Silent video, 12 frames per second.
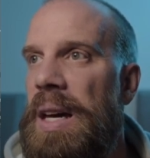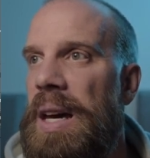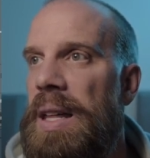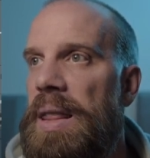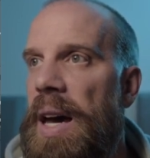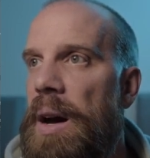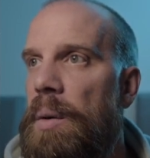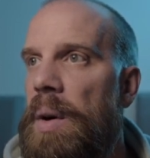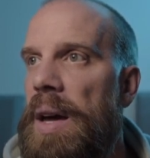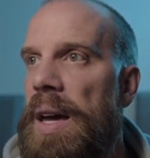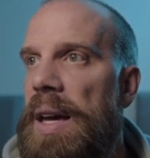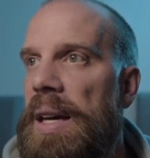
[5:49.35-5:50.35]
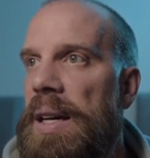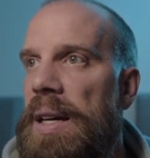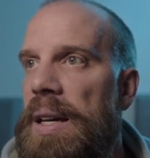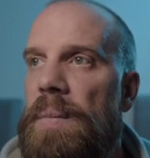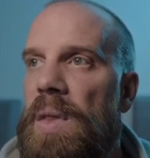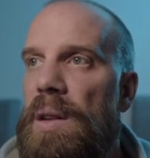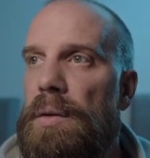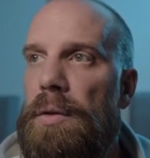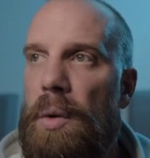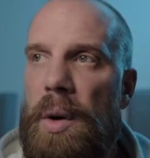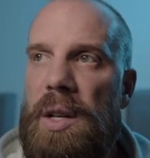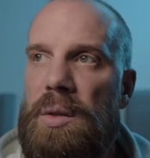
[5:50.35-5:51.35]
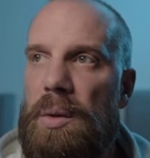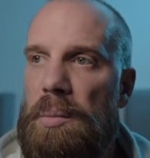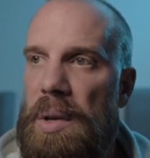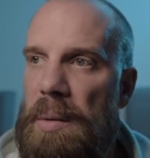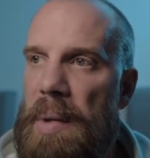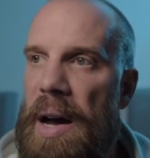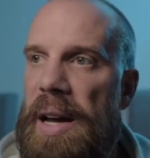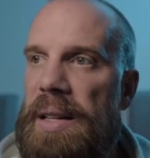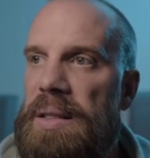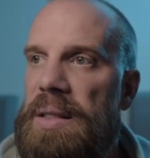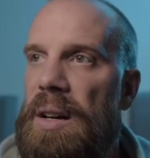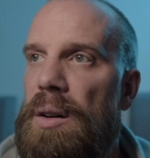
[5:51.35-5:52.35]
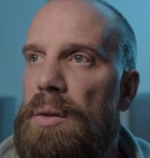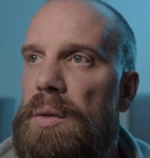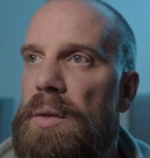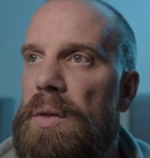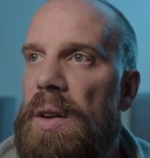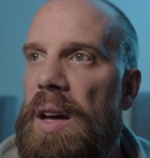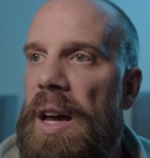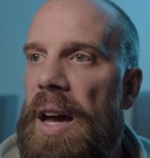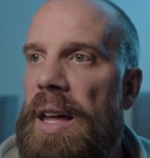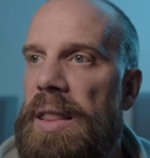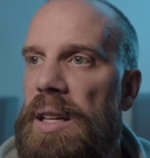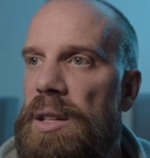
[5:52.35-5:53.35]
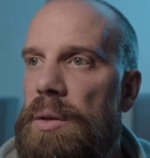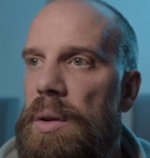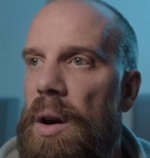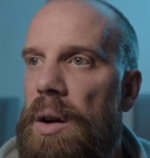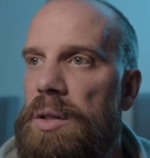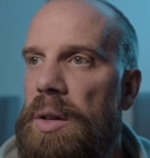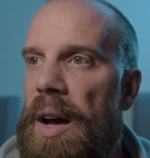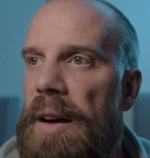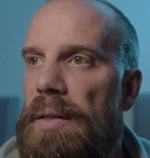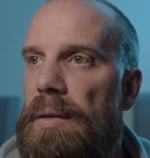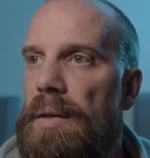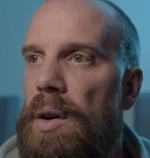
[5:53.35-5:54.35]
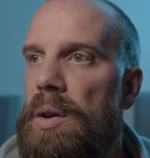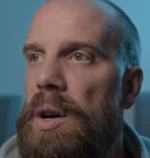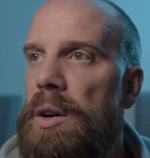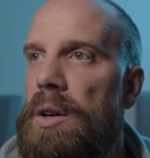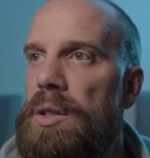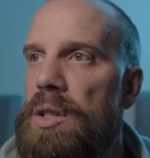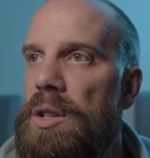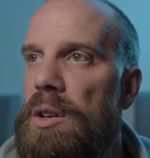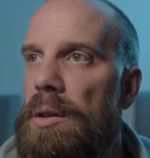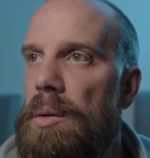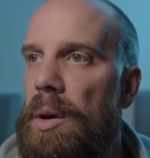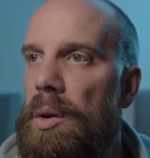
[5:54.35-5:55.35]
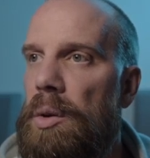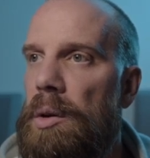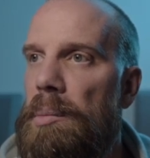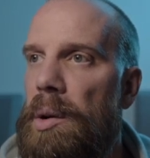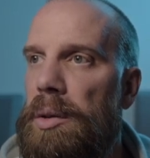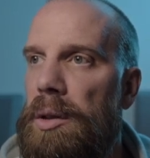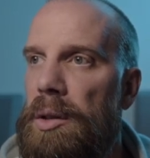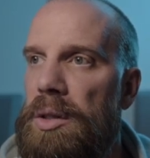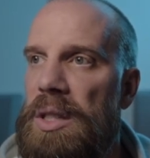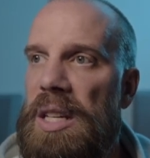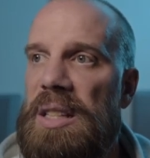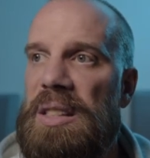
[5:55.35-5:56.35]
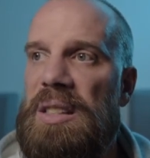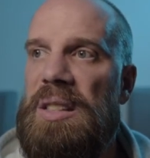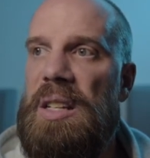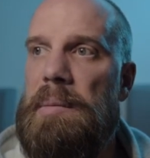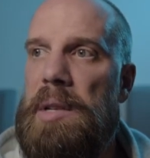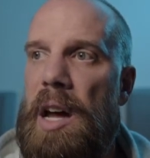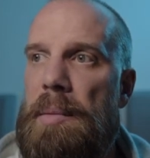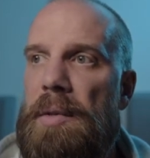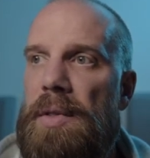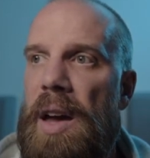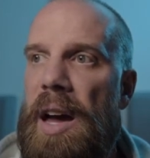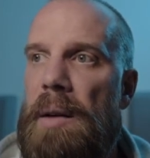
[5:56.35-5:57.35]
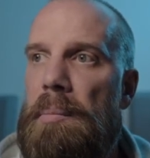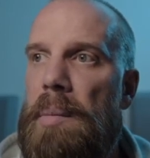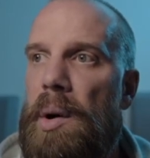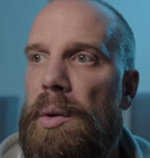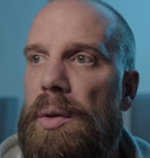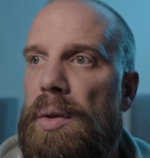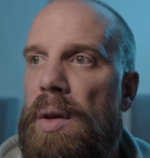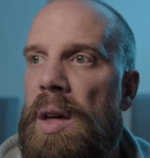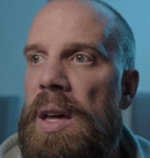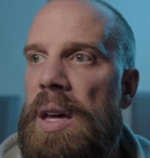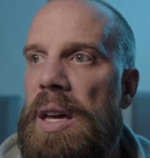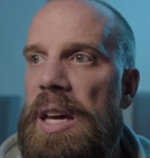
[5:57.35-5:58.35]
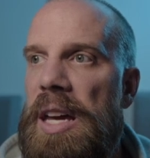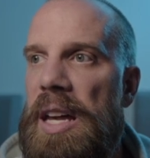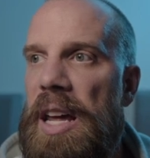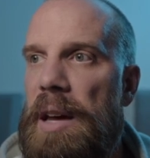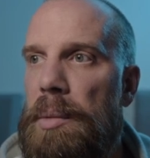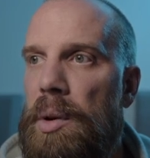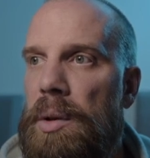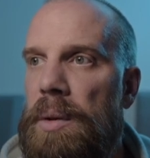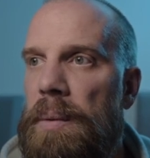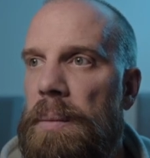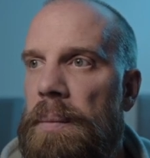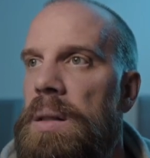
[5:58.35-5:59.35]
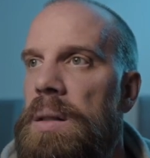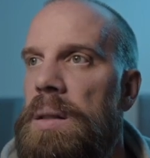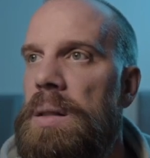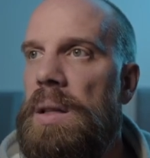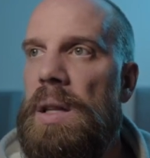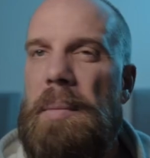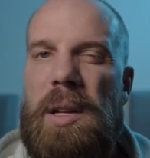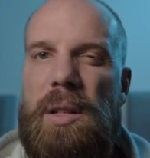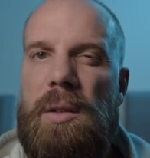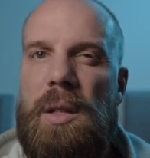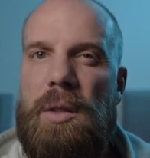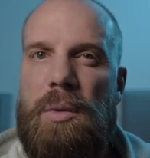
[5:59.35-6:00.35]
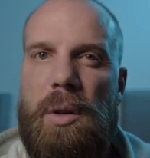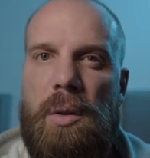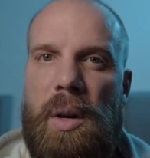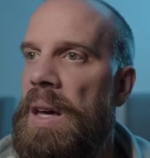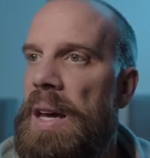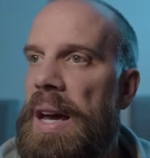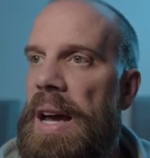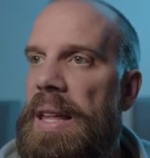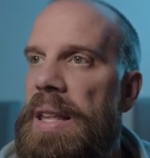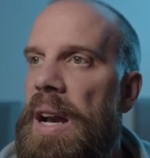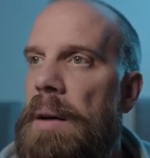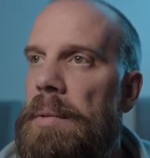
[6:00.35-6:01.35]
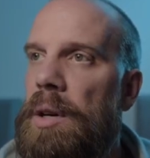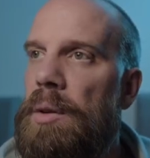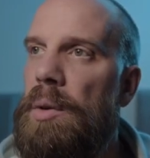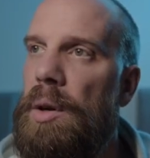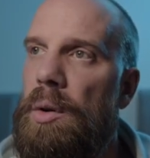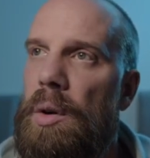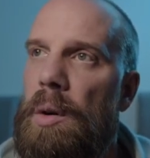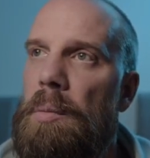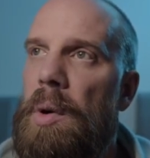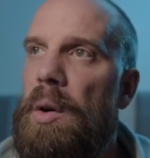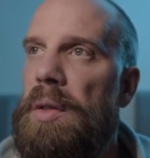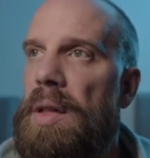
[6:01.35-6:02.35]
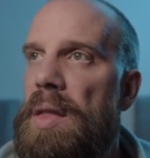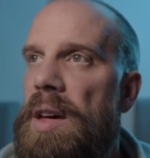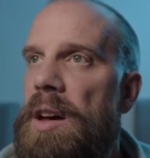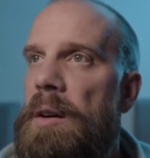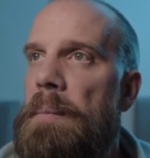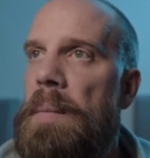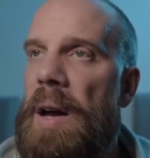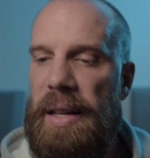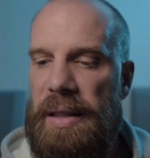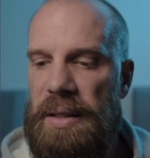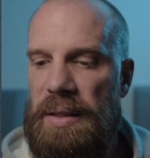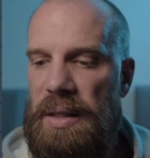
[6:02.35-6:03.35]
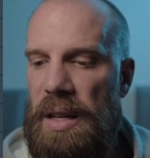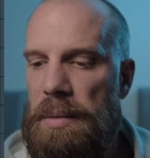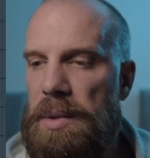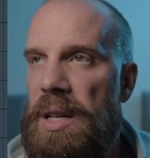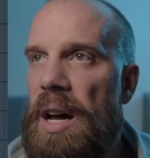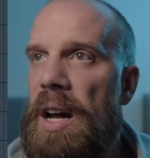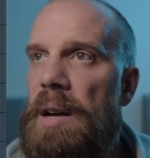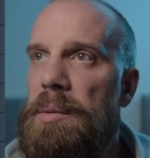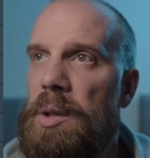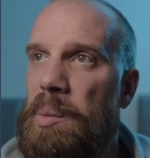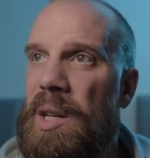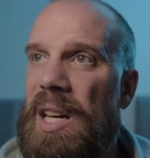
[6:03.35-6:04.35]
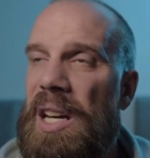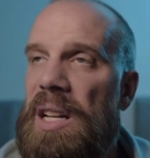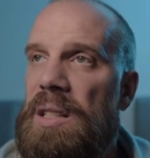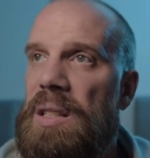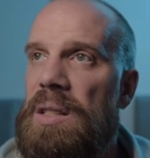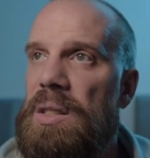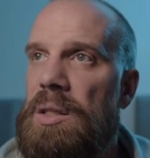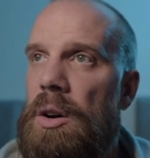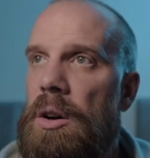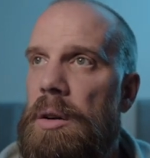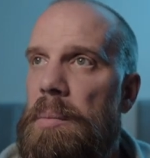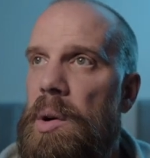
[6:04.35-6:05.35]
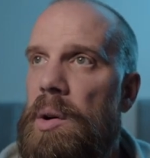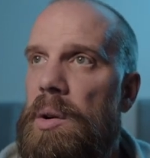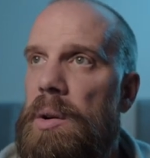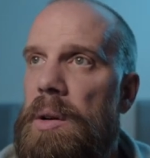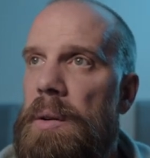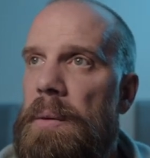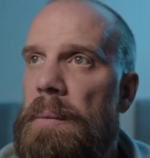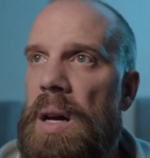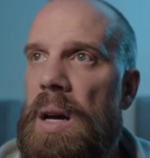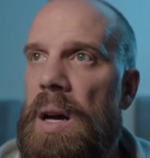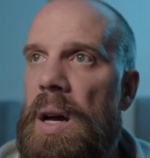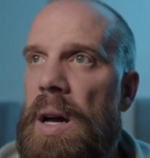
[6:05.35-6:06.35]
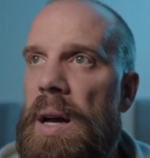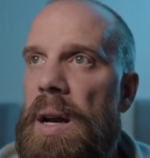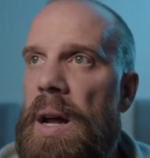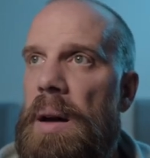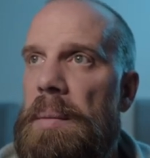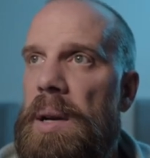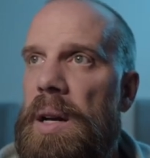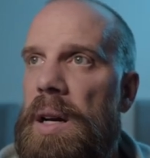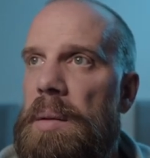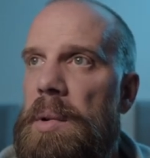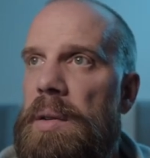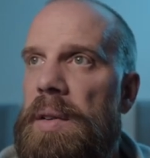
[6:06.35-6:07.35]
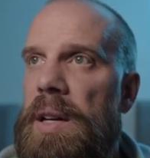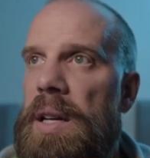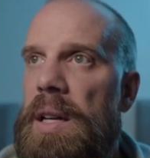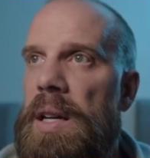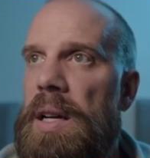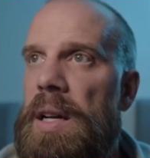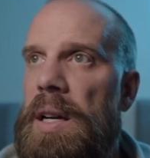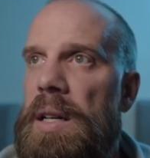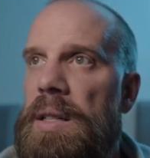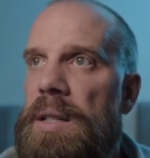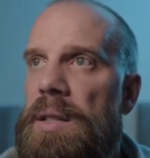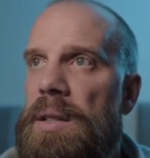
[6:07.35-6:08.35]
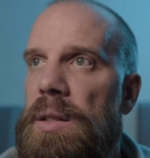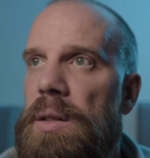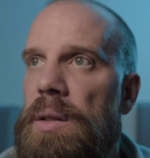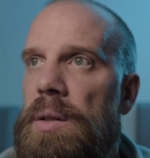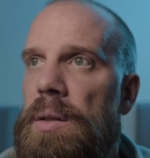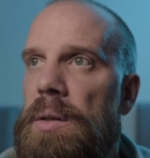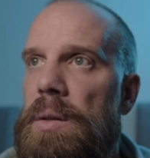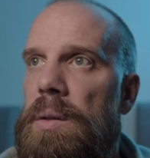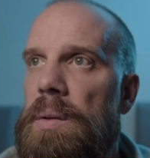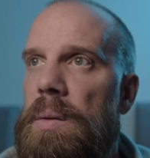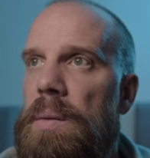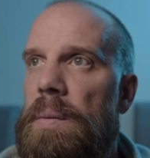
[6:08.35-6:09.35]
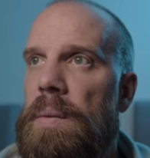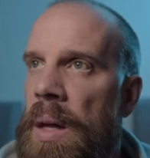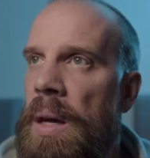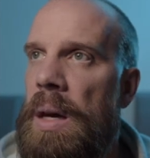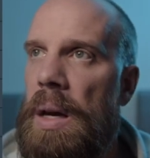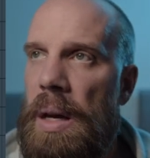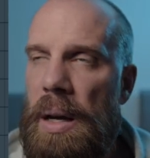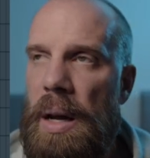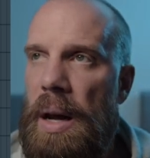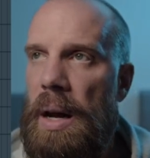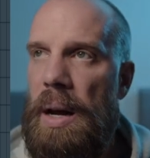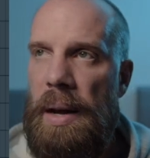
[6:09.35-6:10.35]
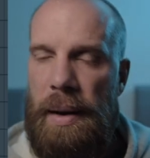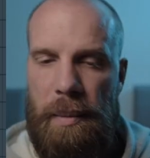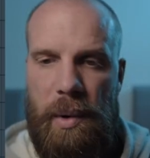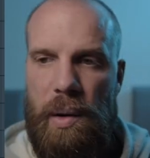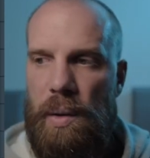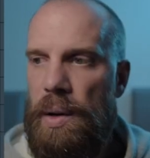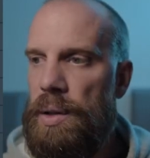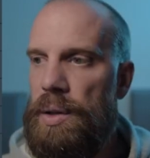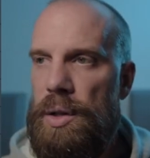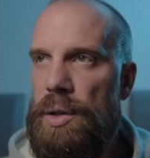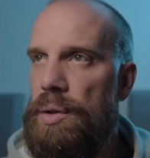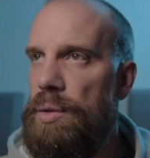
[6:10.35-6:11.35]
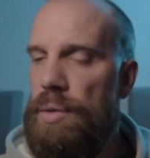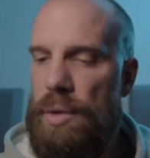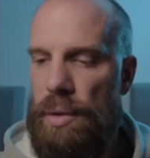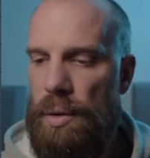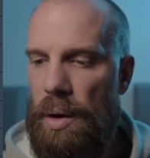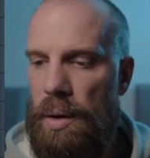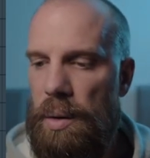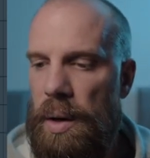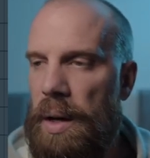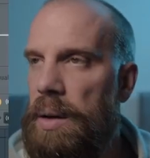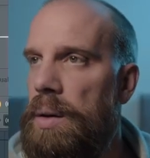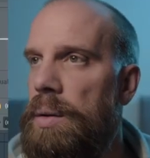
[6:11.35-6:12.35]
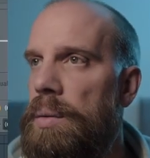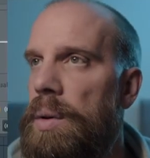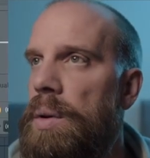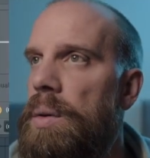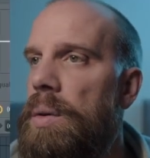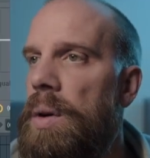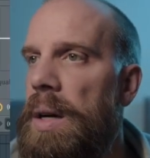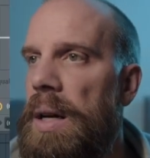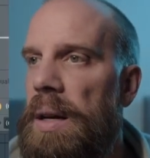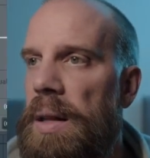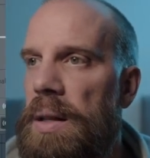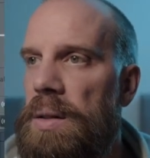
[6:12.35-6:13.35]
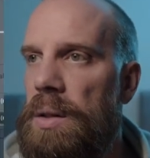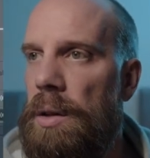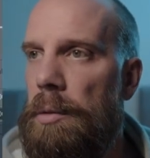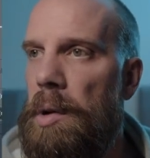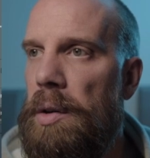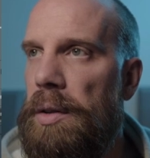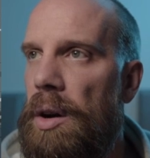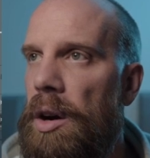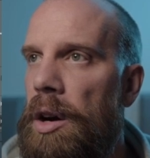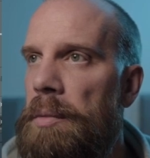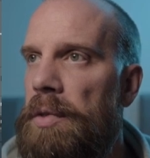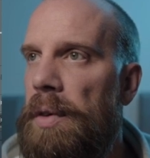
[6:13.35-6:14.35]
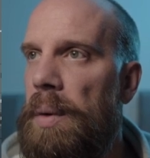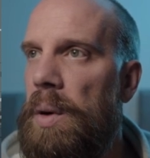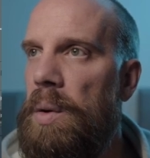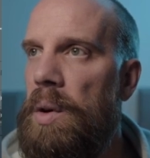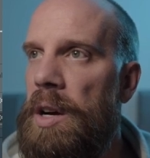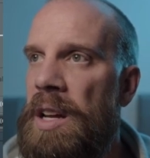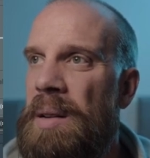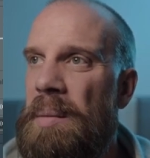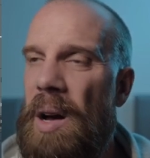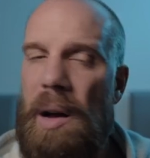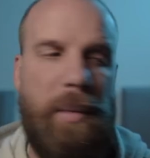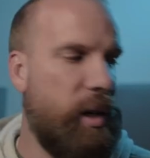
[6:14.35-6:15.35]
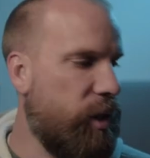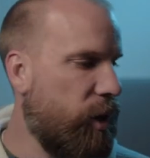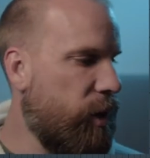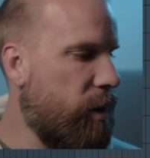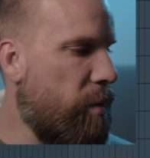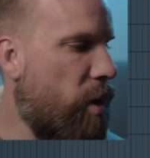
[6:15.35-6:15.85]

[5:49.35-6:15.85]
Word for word: And that way the voice would be by itself and then you would also have the vocoder. So you could record both those things at the same time if you had them both enabled. So let me do this real quick and then I'm gonna record both of them the same time. So I'm gonna get into song mode and I'm gonna come over here to, and I am going to do a quick recording of this. So they're both armed for recording. I'm gonna turn them